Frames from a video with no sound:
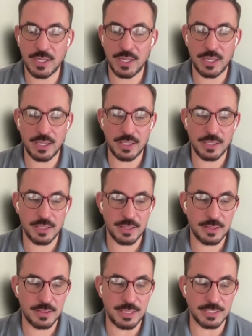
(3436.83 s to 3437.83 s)
So
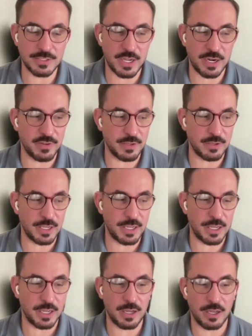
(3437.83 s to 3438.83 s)
that's
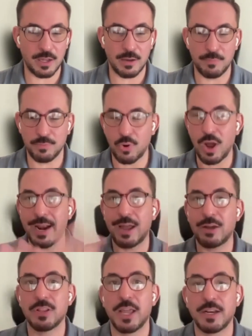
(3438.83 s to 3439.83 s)
kind of
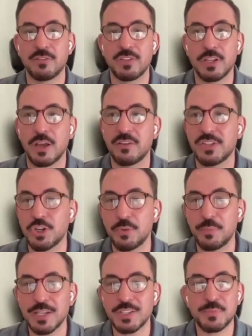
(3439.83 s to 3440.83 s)
a broad outline of
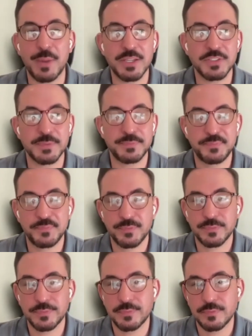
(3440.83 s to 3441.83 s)
the domain
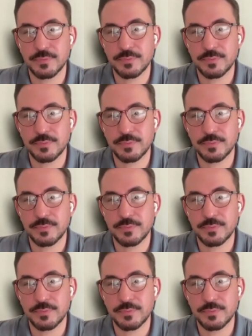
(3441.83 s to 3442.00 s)
space.